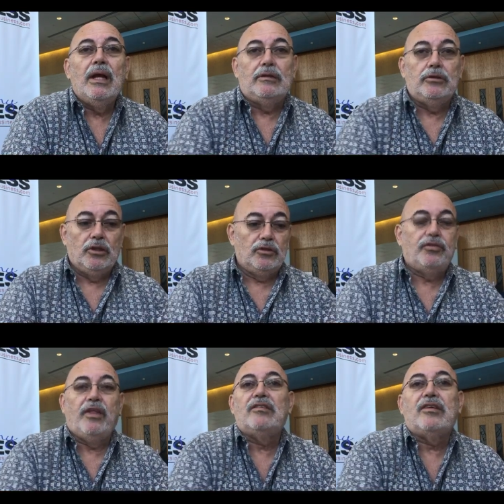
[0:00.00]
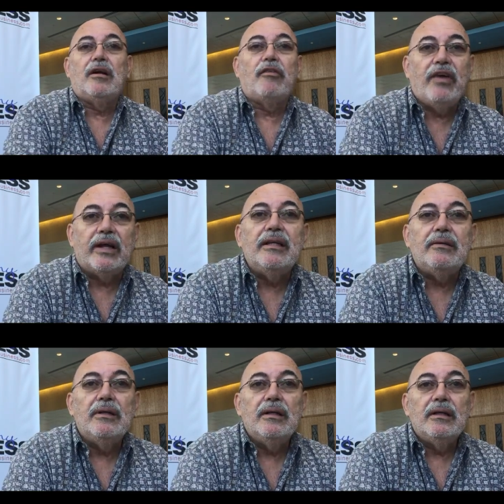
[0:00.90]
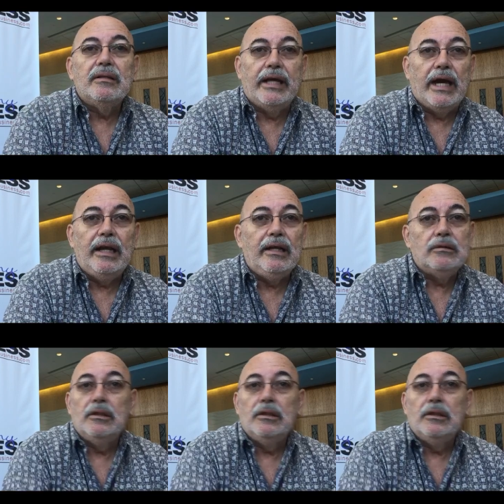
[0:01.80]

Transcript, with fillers: and those things are affecting the island.